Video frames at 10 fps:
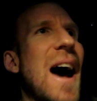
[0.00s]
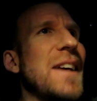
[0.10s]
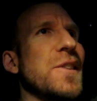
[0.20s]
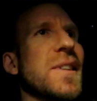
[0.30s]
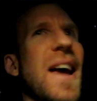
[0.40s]

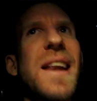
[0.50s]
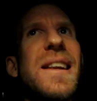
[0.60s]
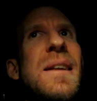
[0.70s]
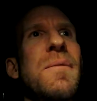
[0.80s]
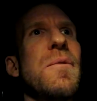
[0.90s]
I just kind
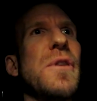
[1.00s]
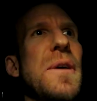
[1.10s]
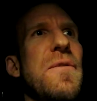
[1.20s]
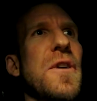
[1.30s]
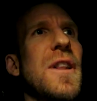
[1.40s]
of didn't
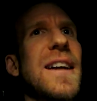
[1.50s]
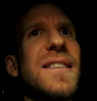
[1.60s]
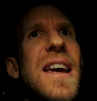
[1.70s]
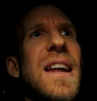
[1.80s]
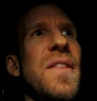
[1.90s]
really feel
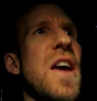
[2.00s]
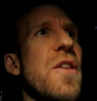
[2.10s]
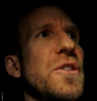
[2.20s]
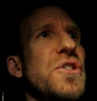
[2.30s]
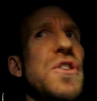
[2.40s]
like taking the
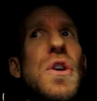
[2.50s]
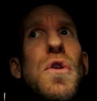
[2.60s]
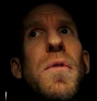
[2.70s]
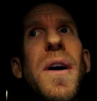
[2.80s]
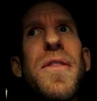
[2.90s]
other two.